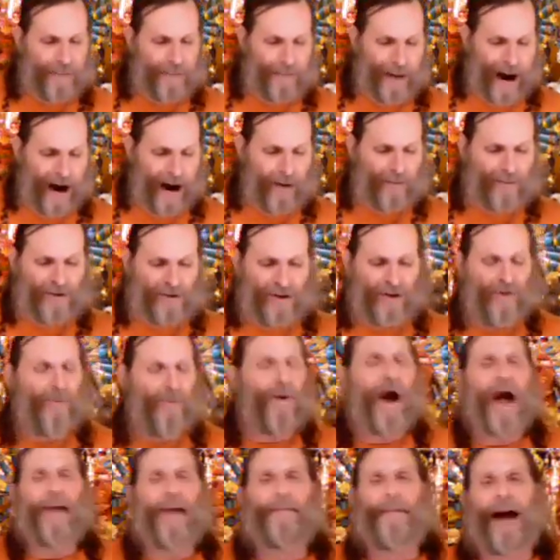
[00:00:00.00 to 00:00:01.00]
bow to
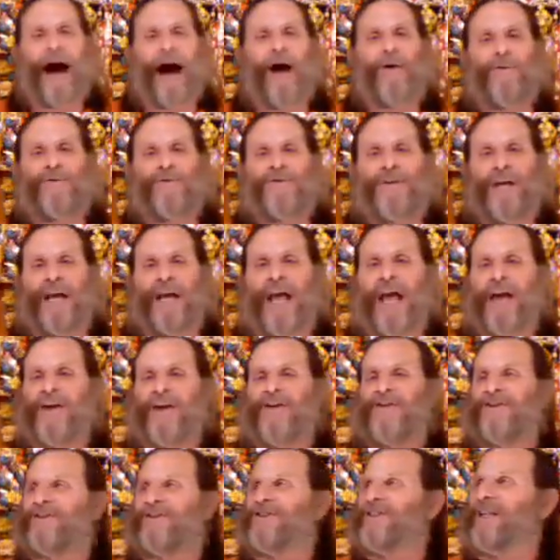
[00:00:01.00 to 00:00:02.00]
you. I bow to
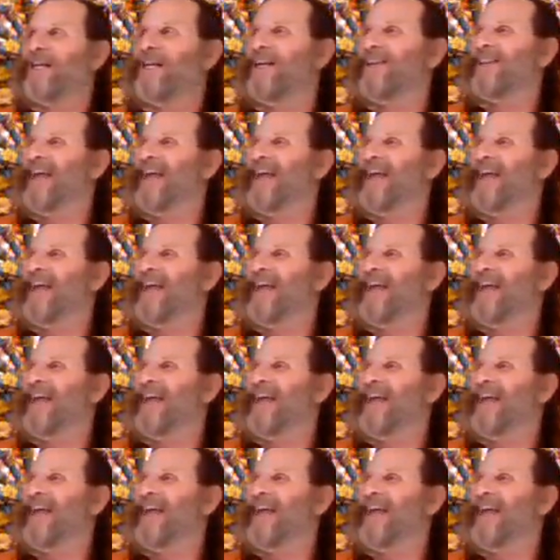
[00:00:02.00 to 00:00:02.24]
energy,